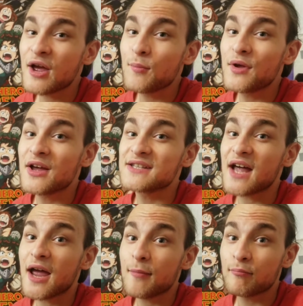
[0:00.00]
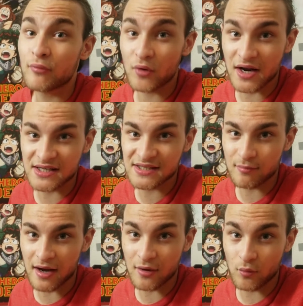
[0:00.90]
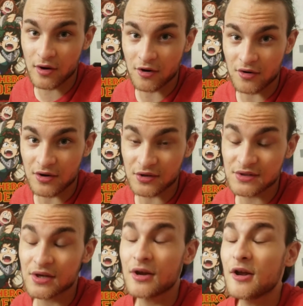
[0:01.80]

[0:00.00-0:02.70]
Because I embrace my weirdness.